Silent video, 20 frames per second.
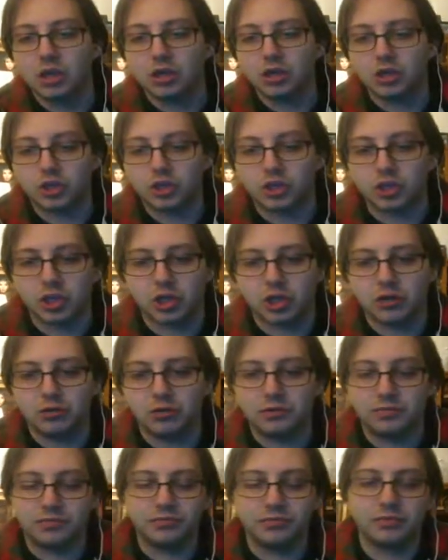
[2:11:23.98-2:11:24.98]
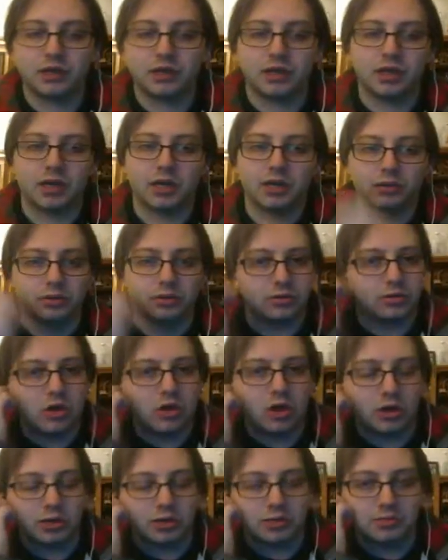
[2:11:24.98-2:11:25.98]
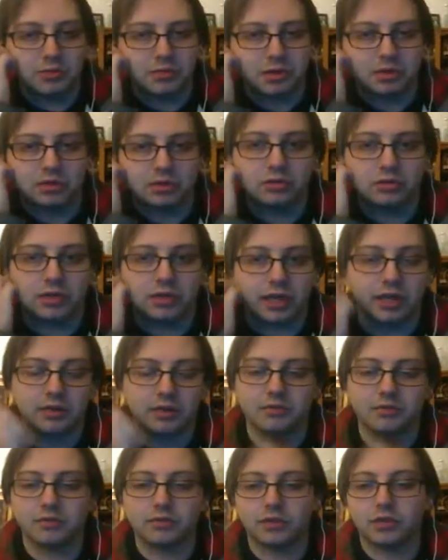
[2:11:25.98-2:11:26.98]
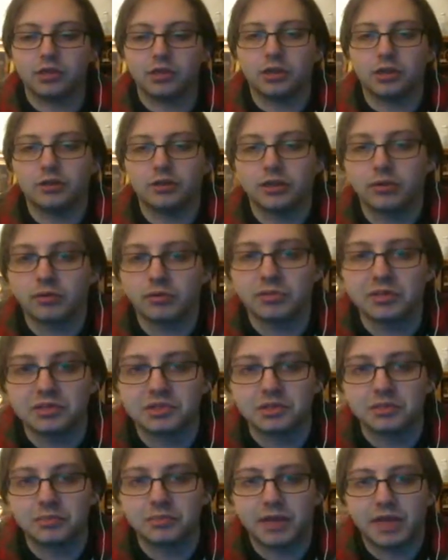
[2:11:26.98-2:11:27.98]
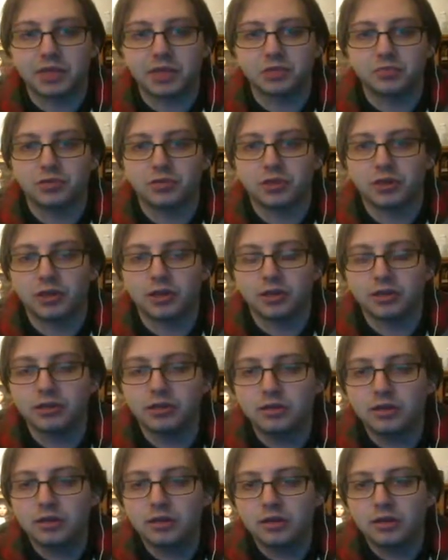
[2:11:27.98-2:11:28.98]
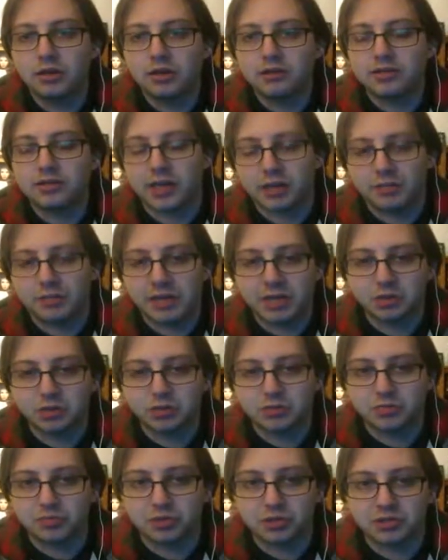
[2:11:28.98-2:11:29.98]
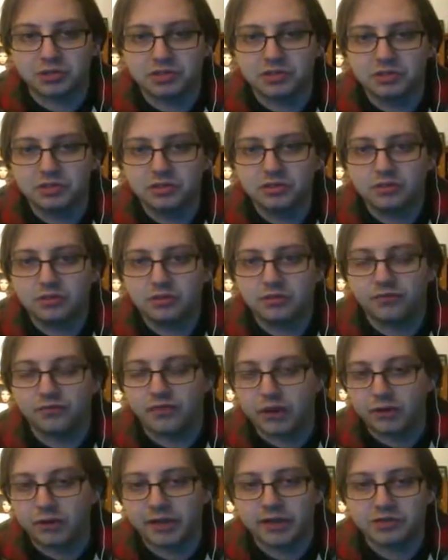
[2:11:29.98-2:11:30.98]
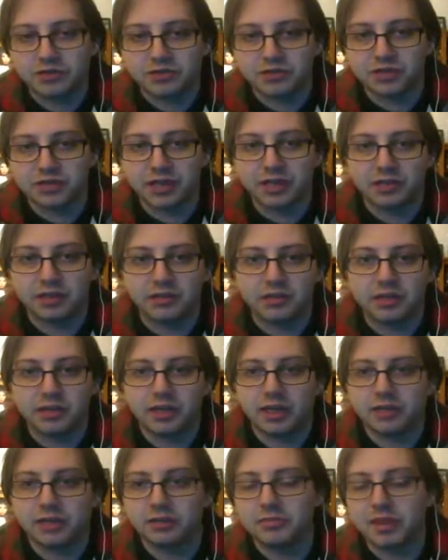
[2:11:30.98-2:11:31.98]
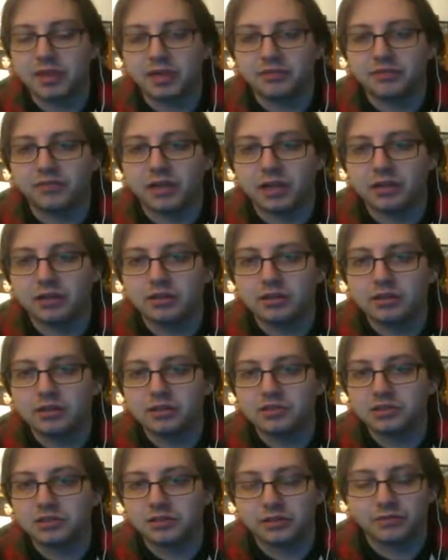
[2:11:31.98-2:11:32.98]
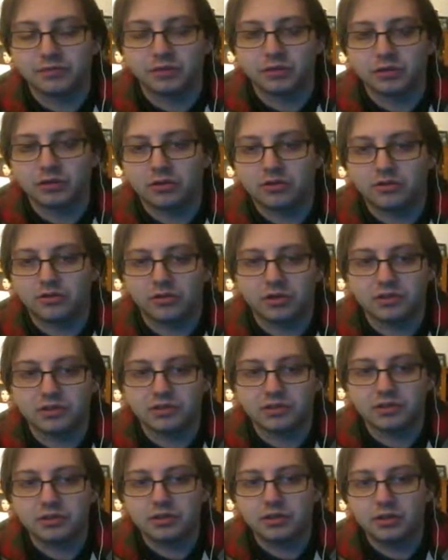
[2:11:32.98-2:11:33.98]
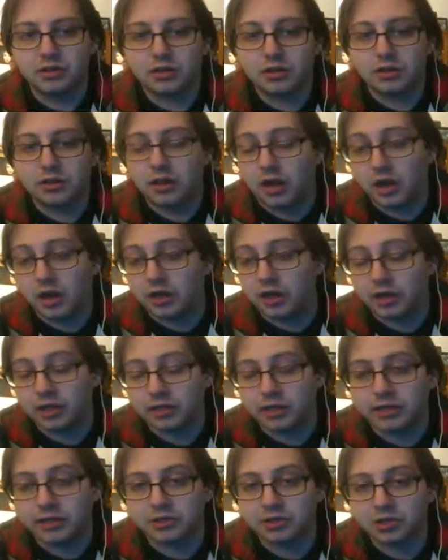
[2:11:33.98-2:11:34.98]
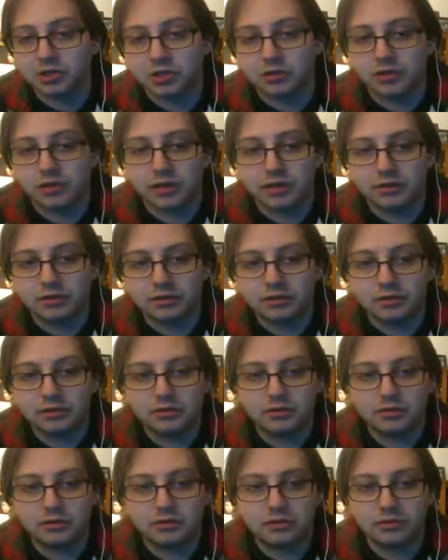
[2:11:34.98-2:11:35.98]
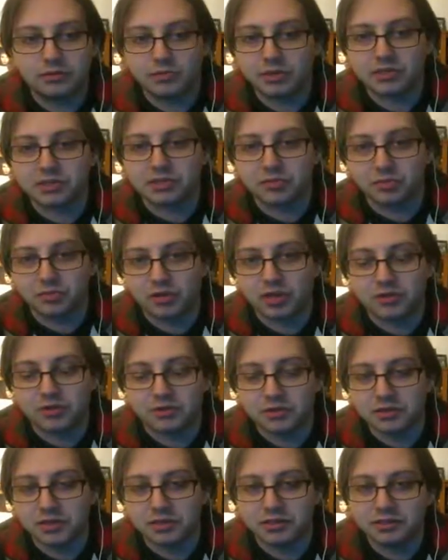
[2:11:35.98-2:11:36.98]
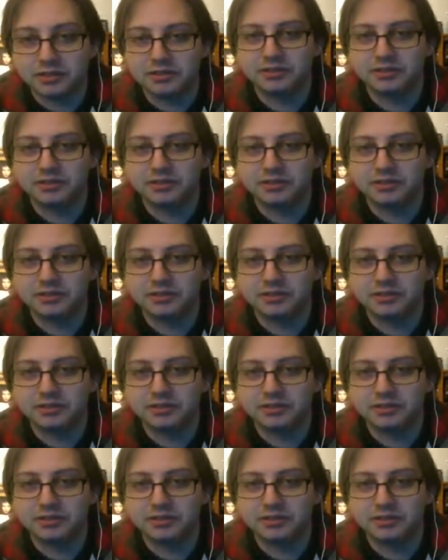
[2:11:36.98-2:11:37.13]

Good show. A little long in the middle. Kind of, you know, they were missing the match, but title match was booked very entertainingly, and the main event delivered on all fronts. I like the show, Rad. Big surprise, right?